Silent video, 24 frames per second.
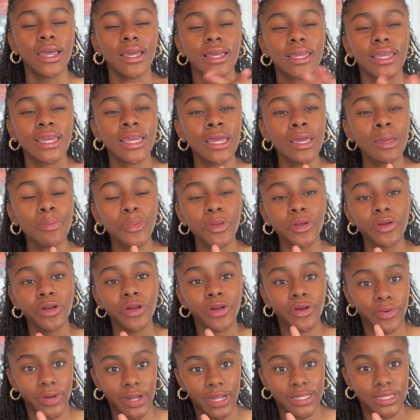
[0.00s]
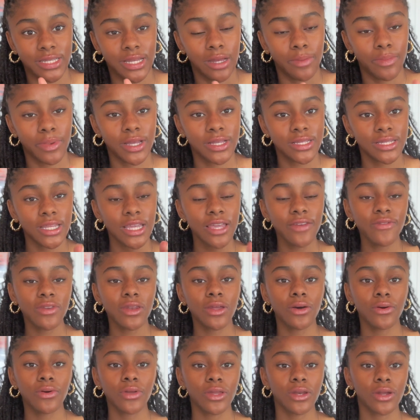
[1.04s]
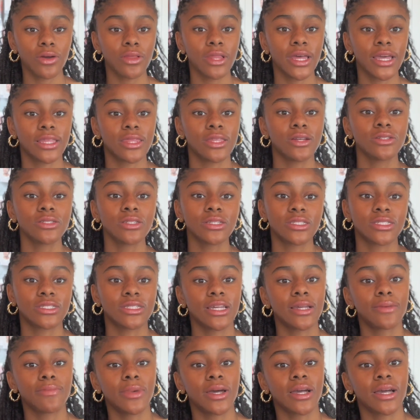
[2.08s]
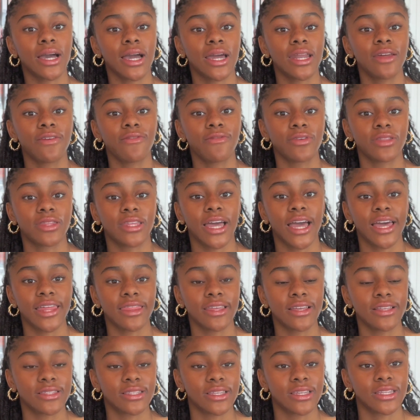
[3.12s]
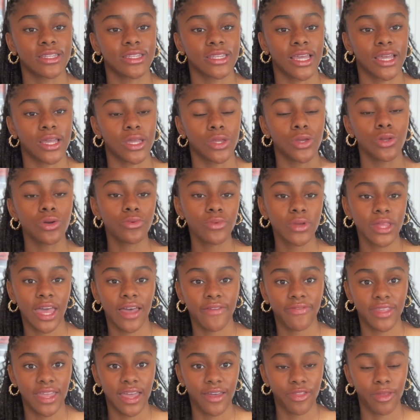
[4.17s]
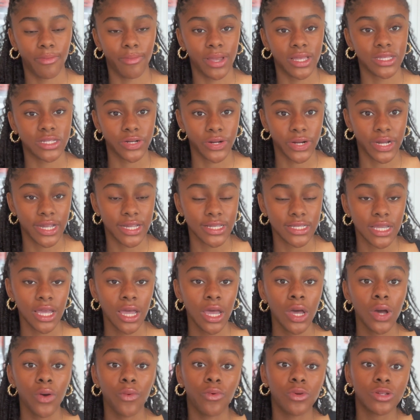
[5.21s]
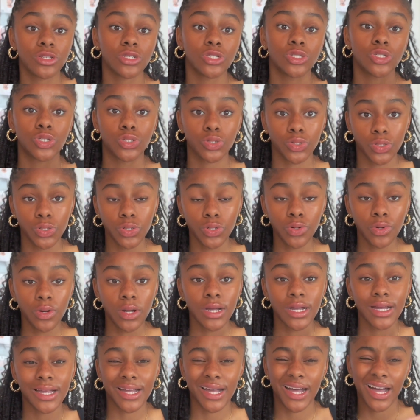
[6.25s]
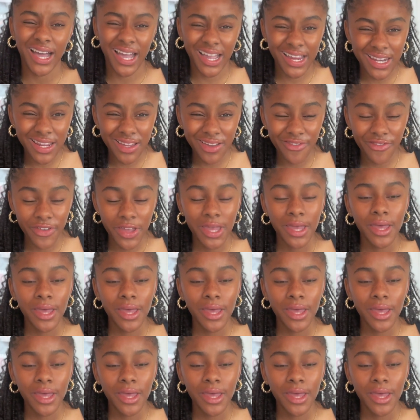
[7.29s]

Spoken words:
Keep your grades up, because even though, you know, like there's a stigma kind of with athletes that's like you don't really have to have the best grades, which is true, kind of,